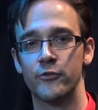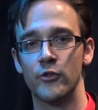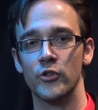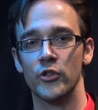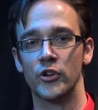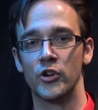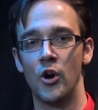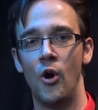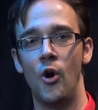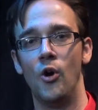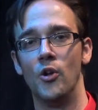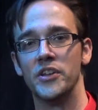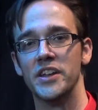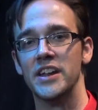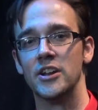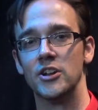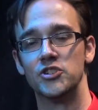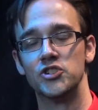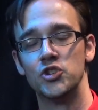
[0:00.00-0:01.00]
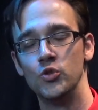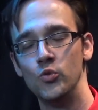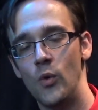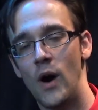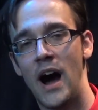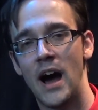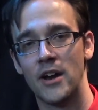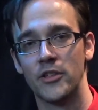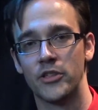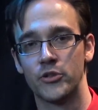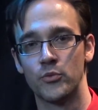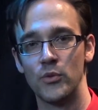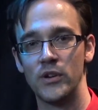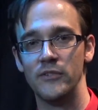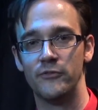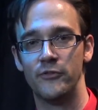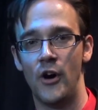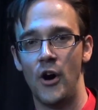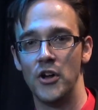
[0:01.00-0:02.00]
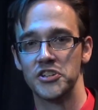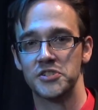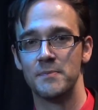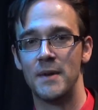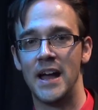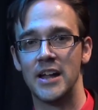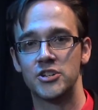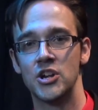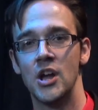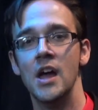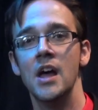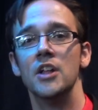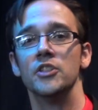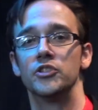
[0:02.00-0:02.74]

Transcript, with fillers: for the gold in a two out of three falls match.